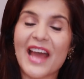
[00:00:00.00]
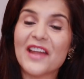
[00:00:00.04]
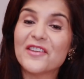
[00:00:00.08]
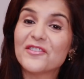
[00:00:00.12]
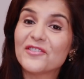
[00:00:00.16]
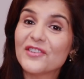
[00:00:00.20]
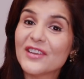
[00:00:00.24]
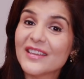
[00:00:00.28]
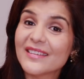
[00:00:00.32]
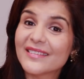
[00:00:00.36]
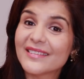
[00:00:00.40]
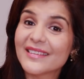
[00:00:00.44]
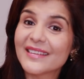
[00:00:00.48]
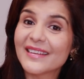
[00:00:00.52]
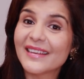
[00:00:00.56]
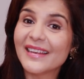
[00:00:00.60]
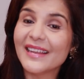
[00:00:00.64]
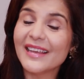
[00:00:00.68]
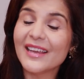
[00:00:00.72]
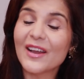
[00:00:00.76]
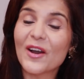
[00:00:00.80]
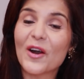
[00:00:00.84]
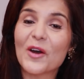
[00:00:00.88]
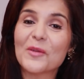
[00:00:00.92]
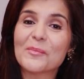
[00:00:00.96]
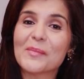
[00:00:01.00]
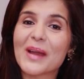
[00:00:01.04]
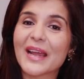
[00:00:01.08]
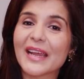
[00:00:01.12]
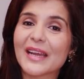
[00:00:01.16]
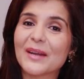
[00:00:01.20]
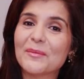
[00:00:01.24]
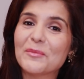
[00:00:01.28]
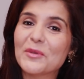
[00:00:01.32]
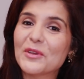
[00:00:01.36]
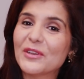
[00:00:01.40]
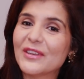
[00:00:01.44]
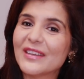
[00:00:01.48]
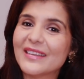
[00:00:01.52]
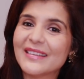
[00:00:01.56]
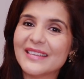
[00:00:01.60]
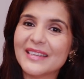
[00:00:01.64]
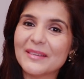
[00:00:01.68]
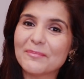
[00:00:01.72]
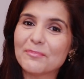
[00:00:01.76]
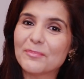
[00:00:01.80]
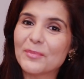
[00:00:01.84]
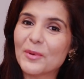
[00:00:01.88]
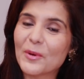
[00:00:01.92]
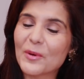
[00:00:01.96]
And recently on my
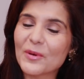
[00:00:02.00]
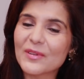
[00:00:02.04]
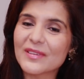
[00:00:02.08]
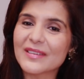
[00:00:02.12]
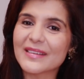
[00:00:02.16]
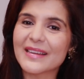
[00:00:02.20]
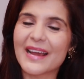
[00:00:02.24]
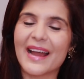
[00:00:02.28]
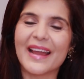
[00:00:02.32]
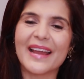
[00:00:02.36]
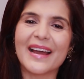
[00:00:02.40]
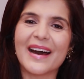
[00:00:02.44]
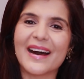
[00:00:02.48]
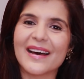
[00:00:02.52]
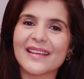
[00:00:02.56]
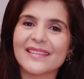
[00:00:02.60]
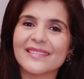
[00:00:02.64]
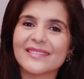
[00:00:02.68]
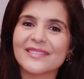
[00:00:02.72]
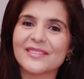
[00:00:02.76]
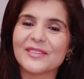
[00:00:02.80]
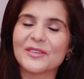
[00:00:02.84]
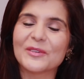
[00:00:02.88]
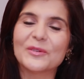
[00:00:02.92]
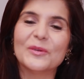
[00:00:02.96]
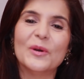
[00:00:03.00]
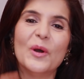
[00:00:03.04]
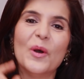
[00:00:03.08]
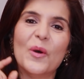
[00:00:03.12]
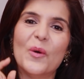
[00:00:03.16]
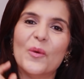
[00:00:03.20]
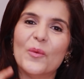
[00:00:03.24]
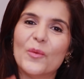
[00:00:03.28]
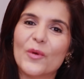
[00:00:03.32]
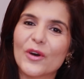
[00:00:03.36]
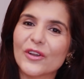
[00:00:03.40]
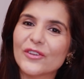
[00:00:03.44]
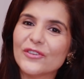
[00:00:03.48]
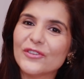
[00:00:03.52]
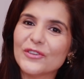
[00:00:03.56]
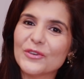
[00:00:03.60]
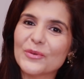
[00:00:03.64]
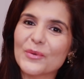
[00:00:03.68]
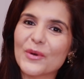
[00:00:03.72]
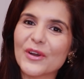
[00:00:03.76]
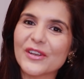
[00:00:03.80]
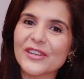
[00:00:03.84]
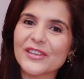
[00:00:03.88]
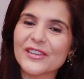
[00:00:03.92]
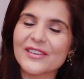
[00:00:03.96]
community post, I asked you what you
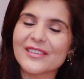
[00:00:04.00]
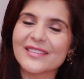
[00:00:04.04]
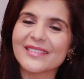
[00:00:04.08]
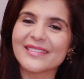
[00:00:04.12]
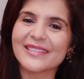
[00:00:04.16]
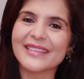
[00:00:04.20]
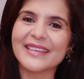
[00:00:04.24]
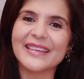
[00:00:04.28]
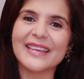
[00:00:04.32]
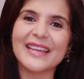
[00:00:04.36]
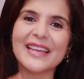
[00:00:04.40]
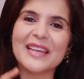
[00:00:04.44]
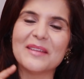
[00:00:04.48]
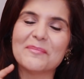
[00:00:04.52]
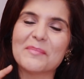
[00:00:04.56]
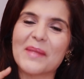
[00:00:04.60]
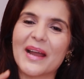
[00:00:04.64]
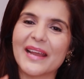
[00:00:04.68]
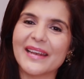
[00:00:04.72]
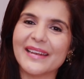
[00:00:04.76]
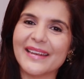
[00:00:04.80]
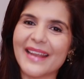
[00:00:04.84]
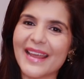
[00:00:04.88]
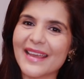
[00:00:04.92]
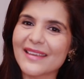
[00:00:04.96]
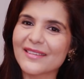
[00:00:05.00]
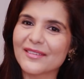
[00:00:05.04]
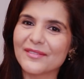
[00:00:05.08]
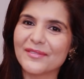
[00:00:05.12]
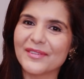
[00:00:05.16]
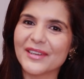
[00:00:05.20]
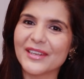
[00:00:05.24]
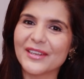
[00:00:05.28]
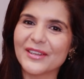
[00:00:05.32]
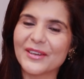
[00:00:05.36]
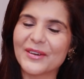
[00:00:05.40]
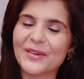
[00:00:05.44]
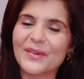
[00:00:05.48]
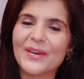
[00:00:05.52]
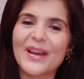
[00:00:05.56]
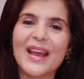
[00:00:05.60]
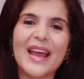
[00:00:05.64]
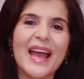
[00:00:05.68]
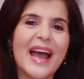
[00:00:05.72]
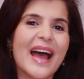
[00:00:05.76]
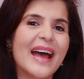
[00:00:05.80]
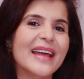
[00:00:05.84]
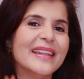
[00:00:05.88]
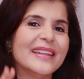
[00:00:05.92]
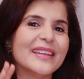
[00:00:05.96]
wanted to see in my next video
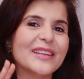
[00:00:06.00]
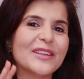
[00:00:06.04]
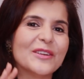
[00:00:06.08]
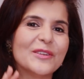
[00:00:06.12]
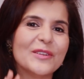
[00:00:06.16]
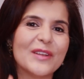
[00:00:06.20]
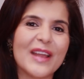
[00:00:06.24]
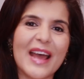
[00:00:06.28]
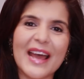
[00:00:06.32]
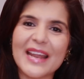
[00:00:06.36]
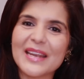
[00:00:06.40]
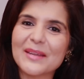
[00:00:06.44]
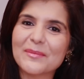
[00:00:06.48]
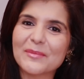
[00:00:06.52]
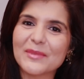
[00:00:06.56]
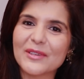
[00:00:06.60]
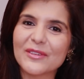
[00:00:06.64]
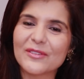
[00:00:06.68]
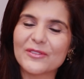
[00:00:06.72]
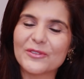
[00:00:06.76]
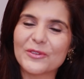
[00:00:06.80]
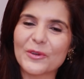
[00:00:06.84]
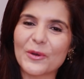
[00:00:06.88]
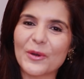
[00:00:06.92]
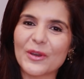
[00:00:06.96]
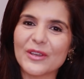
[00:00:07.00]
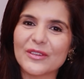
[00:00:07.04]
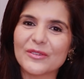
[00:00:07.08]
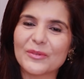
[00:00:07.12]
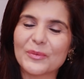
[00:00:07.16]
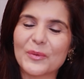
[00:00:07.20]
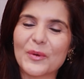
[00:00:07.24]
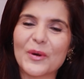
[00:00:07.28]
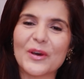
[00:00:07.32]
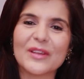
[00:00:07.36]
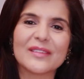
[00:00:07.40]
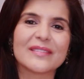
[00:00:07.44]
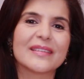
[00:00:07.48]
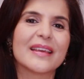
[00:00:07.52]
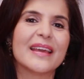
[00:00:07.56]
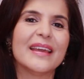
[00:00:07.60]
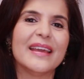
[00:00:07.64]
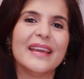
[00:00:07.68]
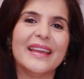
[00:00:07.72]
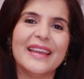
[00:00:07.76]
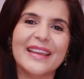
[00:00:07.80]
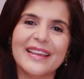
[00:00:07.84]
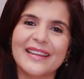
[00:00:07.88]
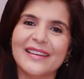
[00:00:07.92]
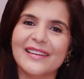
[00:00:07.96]
and the unanimous choice was
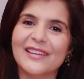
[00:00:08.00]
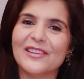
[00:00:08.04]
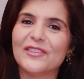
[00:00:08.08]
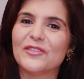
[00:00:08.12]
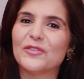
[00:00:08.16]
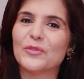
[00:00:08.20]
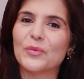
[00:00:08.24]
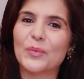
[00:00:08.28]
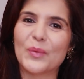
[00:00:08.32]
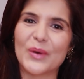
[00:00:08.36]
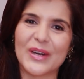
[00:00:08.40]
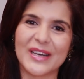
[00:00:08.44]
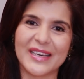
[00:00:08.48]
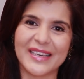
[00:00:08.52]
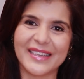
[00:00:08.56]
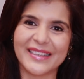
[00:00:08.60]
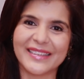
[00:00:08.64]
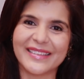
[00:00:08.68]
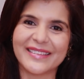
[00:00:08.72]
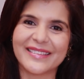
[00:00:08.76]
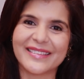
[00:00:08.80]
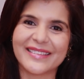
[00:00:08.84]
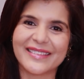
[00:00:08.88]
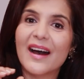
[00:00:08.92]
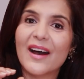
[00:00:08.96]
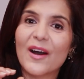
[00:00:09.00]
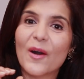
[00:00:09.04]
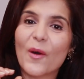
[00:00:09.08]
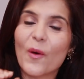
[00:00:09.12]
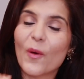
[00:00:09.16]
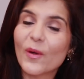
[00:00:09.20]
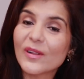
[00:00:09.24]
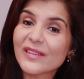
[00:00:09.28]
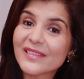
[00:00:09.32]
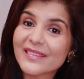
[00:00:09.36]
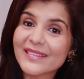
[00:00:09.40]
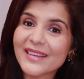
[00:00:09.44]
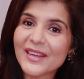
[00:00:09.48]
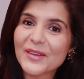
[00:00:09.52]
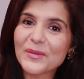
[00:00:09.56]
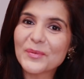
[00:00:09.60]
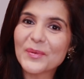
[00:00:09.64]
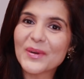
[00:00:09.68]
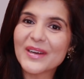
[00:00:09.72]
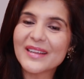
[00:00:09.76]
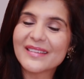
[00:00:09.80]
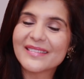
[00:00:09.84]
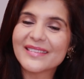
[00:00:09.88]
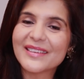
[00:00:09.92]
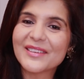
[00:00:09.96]
English words. Alternate
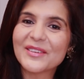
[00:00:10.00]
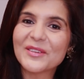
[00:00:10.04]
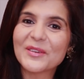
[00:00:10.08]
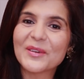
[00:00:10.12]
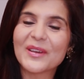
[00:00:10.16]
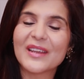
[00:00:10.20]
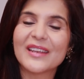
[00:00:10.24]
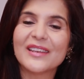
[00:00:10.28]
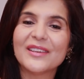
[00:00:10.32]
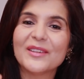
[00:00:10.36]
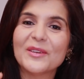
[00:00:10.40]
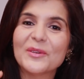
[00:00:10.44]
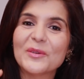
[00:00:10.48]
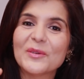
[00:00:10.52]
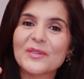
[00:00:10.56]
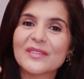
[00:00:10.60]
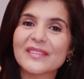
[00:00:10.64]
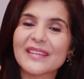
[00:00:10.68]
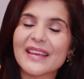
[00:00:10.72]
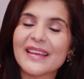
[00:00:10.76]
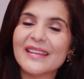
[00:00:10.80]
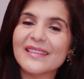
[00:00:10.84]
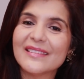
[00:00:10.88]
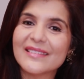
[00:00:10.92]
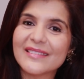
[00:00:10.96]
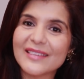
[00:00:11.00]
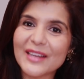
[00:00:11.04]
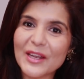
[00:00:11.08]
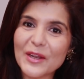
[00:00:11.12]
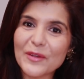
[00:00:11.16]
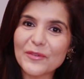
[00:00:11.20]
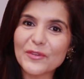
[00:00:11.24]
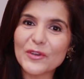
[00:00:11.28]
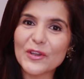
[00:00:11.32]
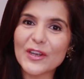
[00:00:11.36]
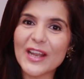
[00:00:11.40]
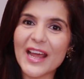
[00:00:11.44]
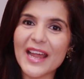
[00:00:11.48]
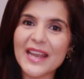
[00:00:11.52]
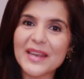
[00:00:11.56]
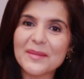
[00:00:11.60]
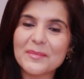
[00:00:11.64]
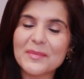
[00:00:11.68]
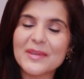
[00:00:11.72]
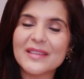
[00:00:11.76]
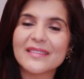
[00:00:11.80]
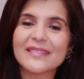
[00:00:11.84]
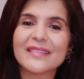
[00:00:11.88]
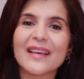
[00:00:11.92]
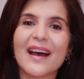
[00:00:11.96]
words that you can use instead of
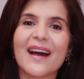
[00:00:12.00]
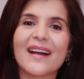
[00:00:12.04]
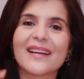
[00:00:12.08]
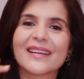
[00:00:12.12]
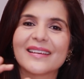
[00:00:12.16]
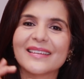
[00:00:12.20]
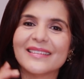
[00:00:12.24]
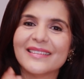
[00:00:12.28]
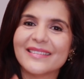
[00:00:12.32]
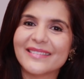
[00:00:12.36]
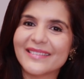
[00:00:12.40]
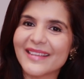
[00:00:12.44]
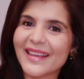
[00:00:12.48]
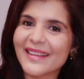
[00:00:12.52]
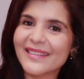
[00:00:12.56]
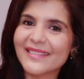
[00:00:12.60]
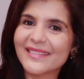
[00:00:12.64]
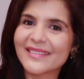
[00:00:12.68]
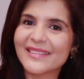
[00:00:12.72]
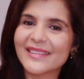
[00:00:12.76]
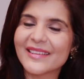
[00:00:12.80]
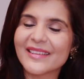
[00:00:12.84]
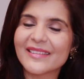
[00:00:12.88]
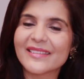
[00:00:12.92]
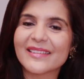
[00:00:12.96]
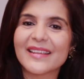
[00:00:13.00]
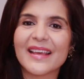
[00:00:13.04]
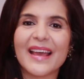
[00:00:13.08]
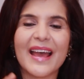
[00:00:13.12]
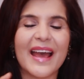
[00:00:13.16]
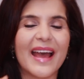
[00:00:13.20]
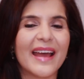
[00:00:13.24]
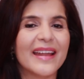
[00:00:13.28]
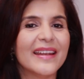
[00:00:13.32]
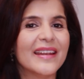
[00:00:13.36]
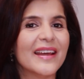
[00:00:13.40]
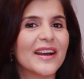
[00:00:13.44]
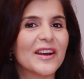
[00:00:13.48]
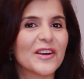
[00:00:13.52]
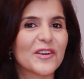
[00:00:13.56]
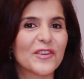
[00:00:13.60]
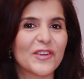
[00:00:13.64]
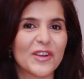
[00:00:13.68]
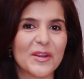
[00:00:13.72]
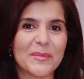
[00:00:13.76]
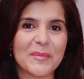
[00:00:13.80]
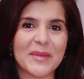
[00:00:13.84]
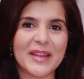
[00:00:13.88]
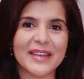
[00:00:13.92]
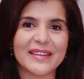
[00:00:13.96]
unanimous are consensus and
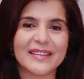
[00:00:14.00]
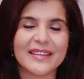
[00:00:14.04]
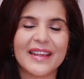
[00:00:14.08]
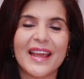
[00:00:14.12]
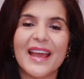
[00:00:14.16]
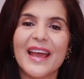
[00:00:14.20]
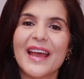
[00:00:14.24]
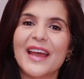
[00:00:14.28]
agreement.